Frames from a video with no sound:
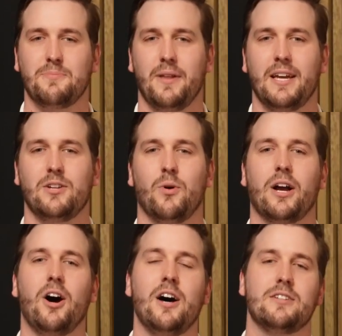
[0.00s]
play into what
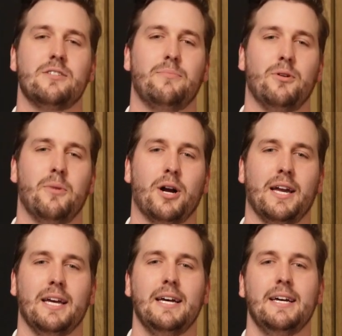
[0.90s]
causes a bull
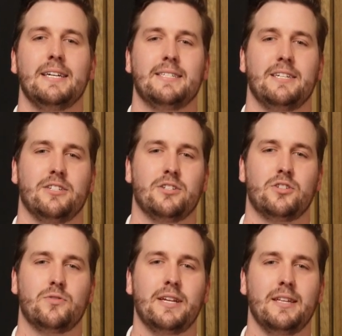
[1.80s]
market, such as
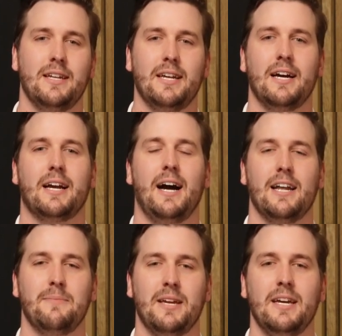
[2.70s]
strengthening
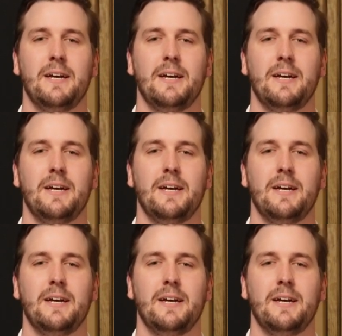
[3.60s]
economy,